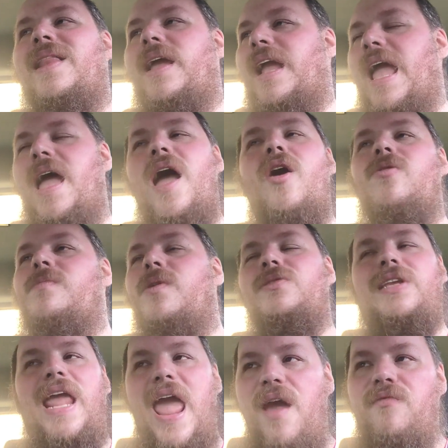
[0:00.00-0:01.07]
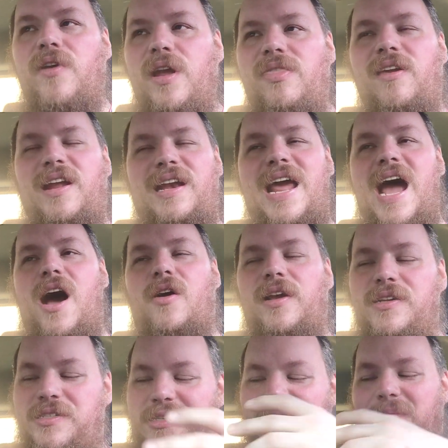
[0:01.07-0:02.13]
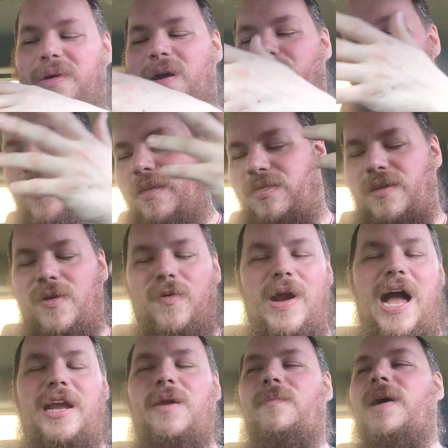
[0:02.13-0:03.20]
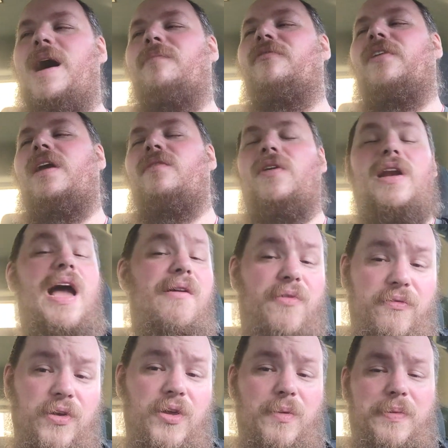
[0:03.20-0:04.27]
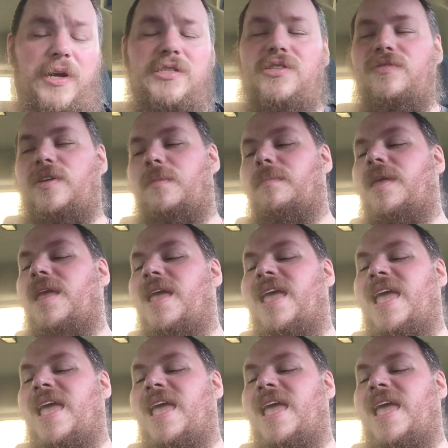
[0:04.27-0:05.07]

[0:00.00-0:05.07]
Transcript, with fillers: like almost everything now has come up with a Rocket Pop flavor, and I've reviewed a bunch of them.